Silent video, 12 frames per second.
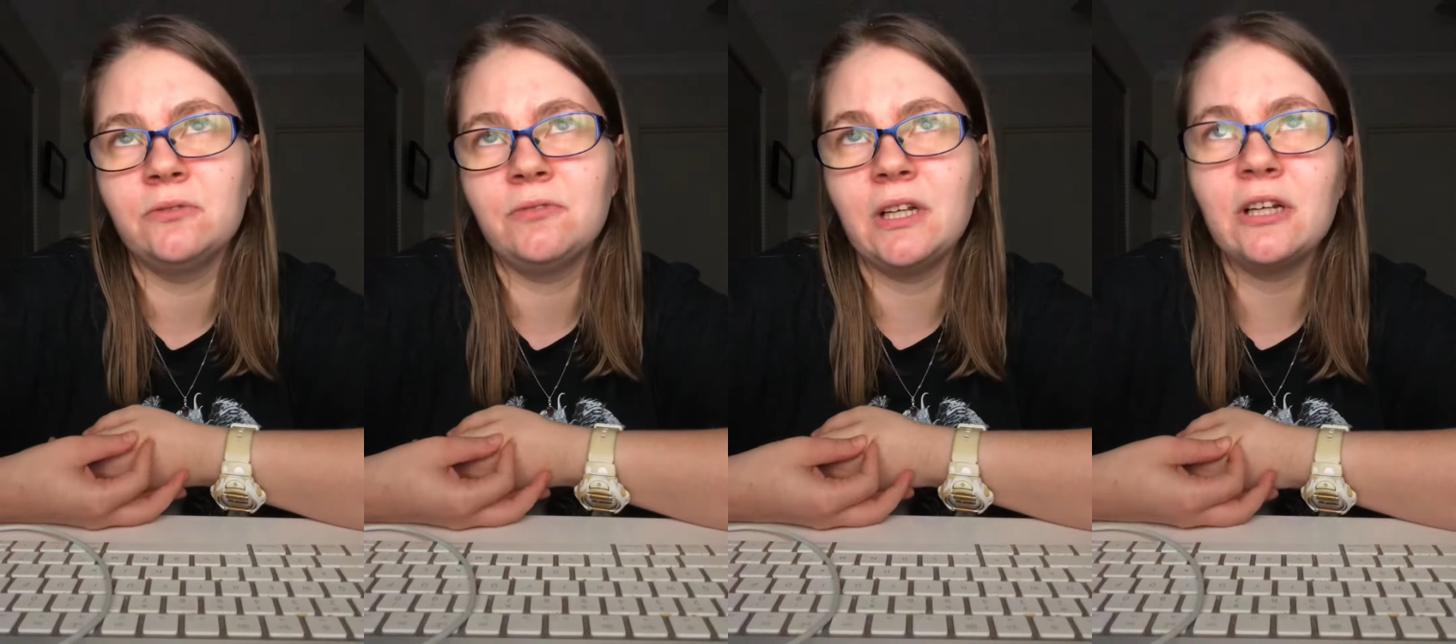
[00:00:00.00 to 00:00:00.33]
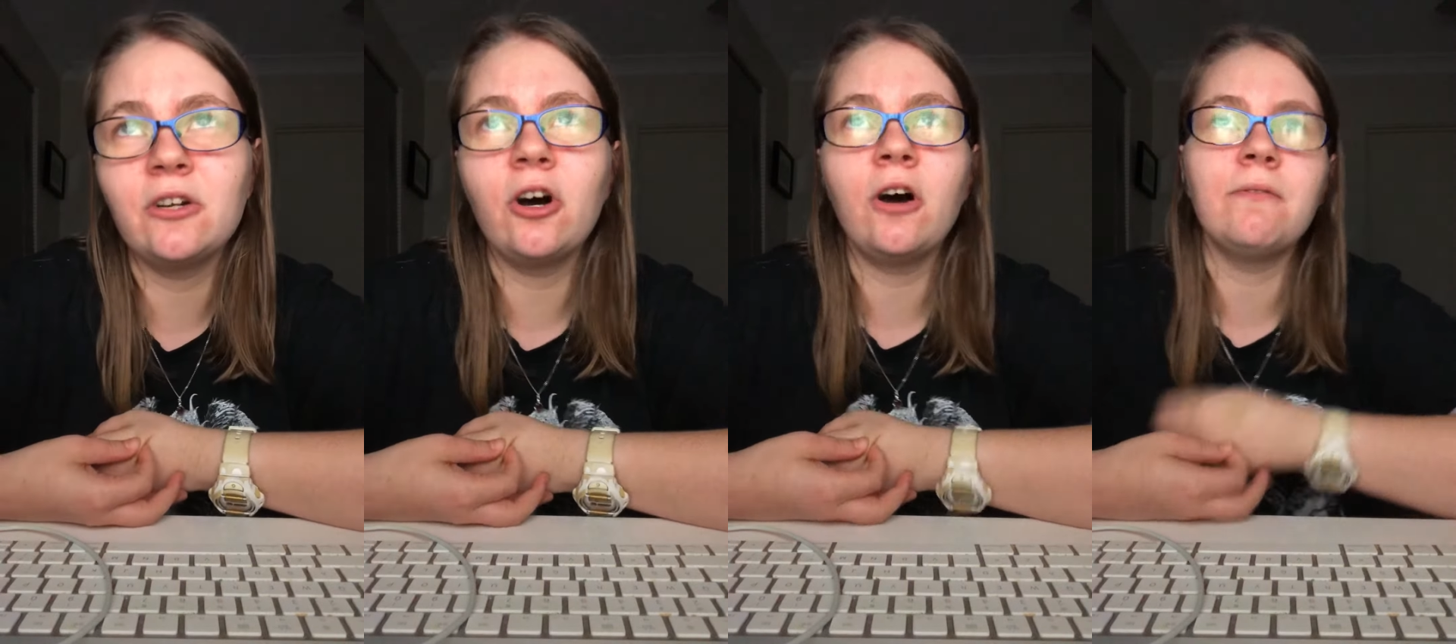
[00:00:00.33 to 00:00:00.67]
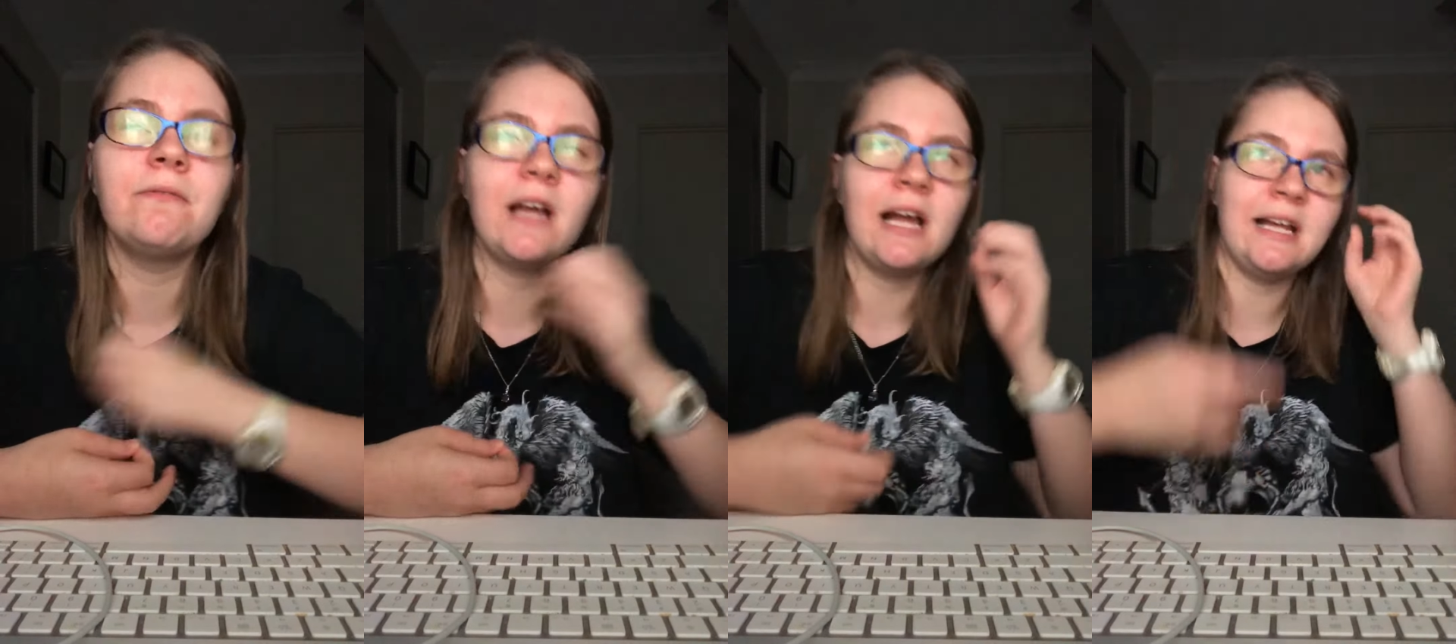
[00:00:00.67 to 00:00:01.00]
think
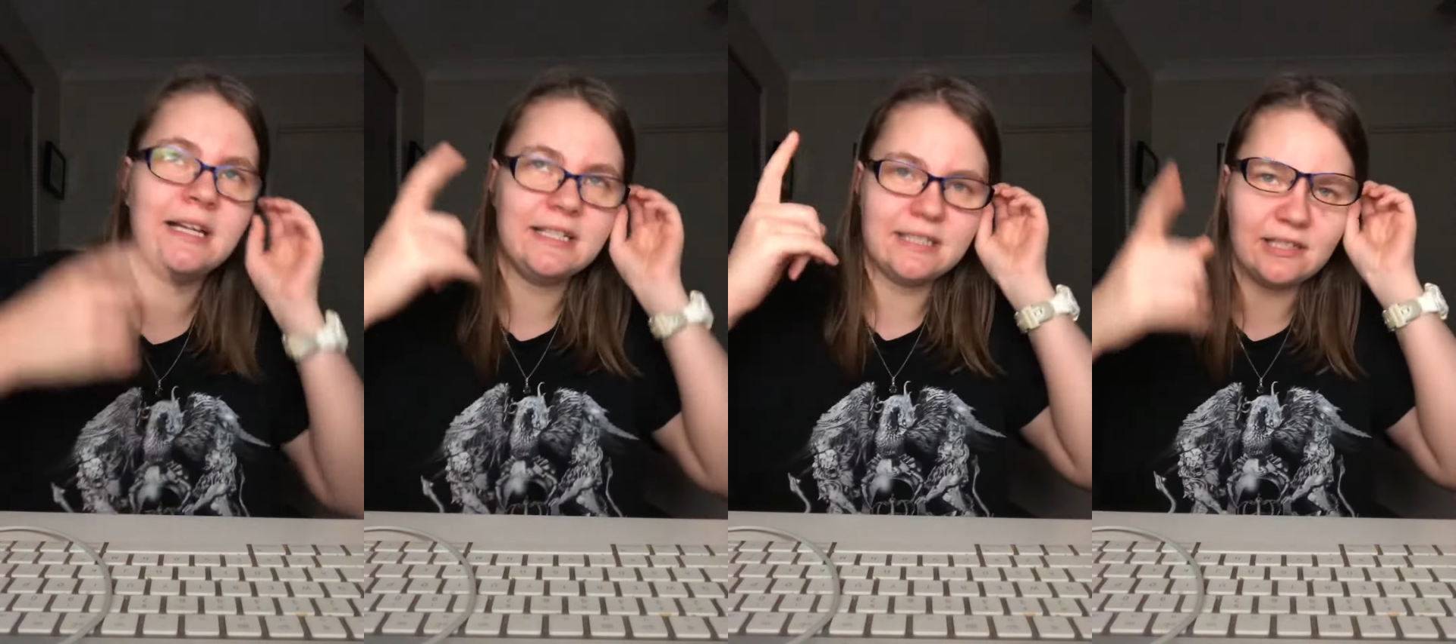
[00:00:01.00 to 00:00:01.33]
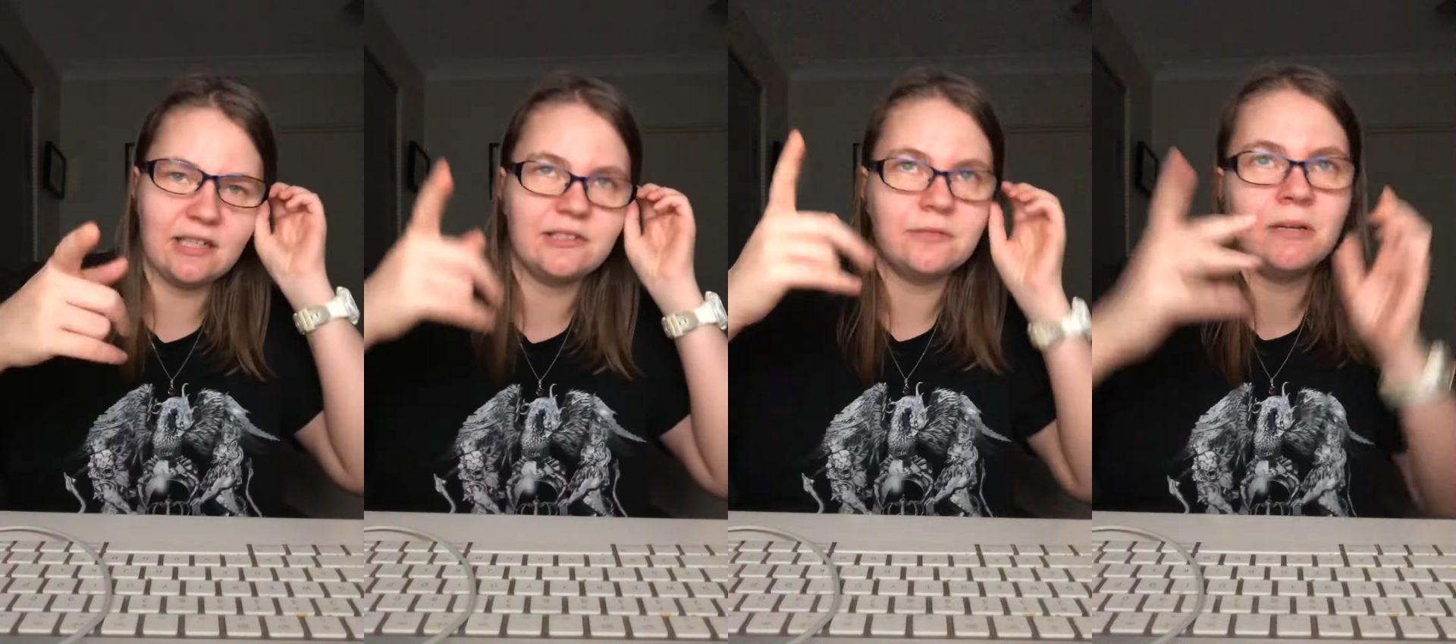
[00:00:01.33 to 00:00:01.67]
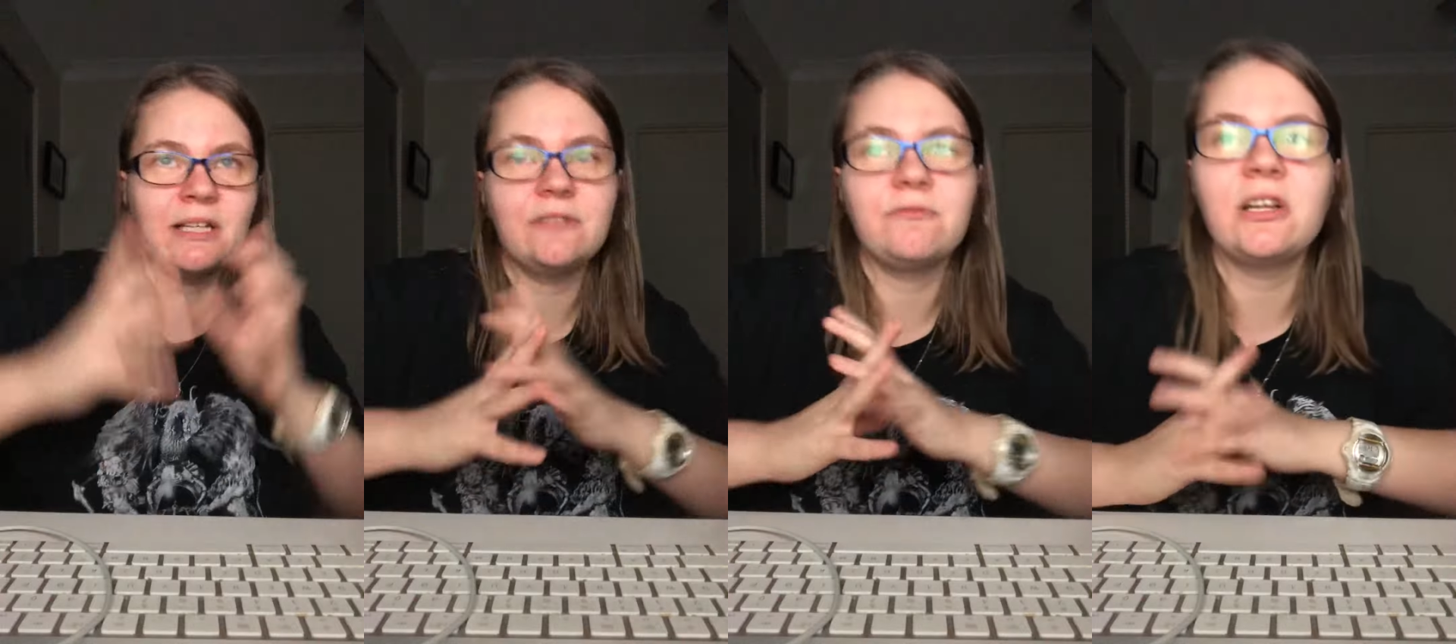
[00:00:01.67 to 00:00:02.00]
of, and he's such an
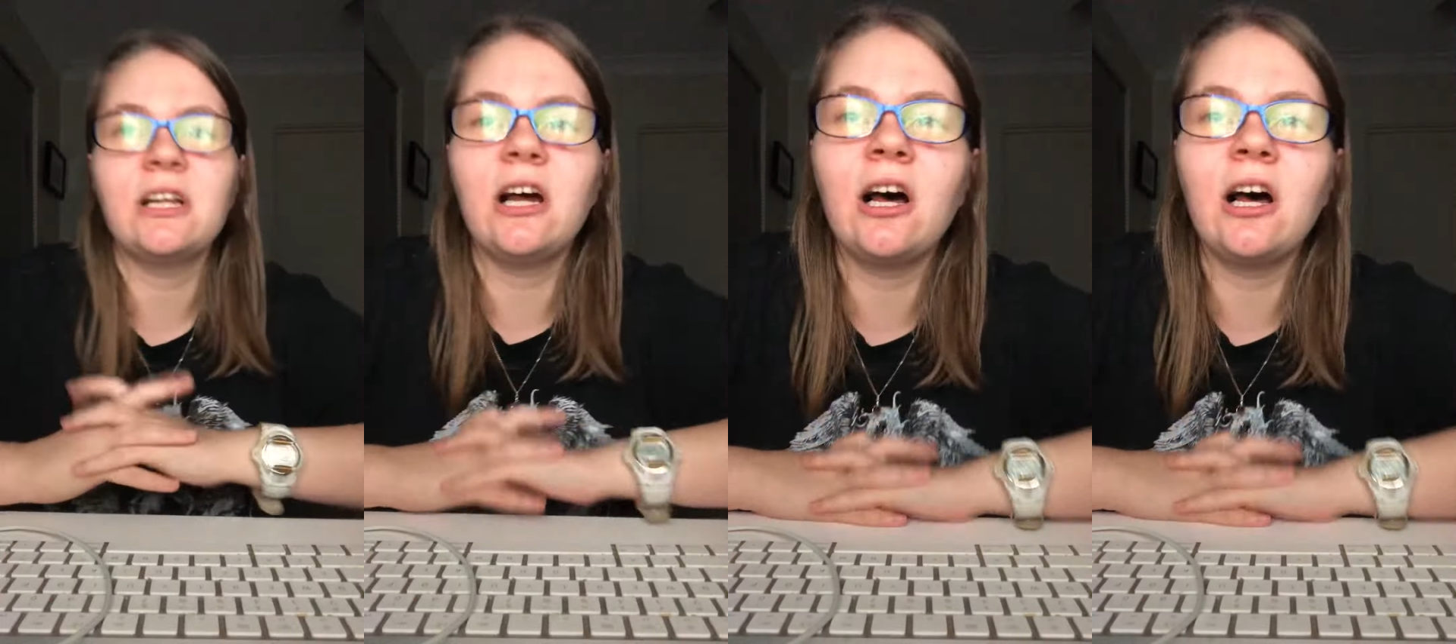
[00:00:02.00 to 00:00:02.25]
amazing friend.